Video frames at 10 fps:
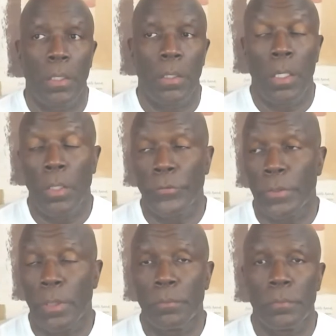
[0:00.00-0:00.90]
Or
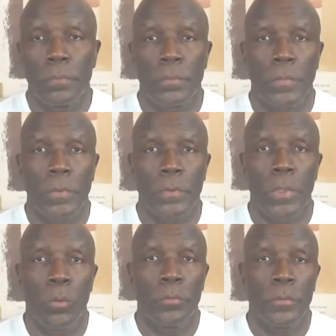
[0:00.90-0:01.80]
some
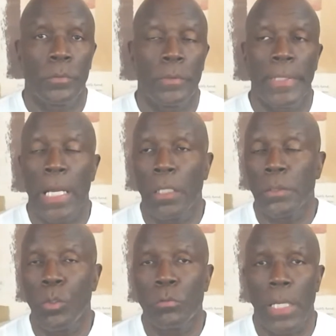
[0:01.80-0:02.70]
go the down
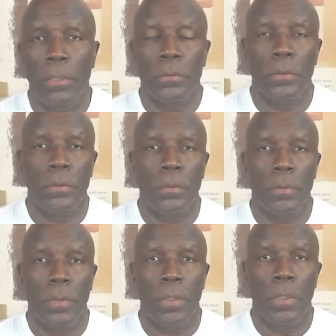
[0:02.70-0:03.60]
low route.
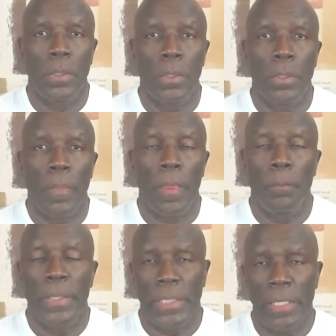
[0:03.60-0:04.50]

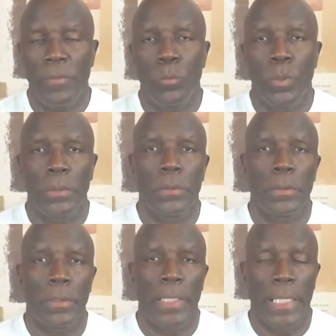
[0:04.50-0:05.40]
But everyone
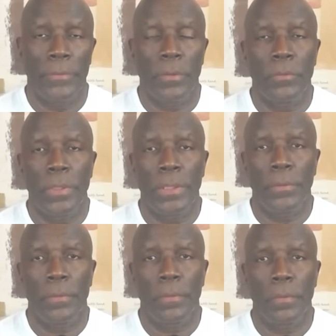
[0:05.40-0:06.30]
has a
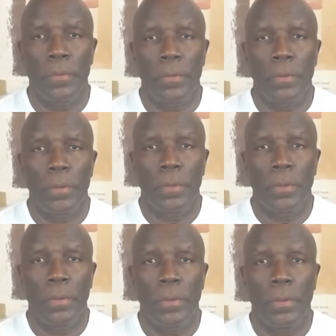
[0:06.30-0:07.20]
tear.
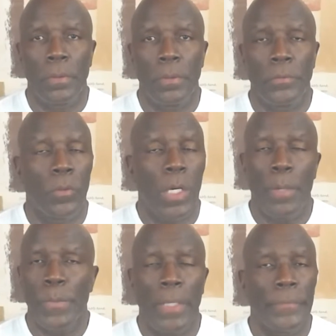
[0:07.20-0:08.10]
So
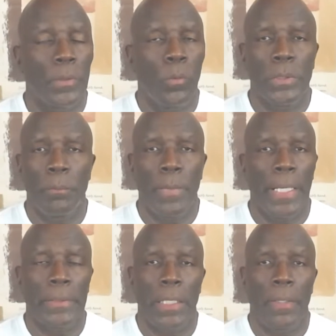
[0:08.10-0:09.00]
I'm not the only
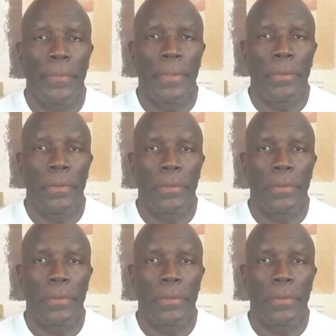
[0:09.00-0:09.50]
man out there.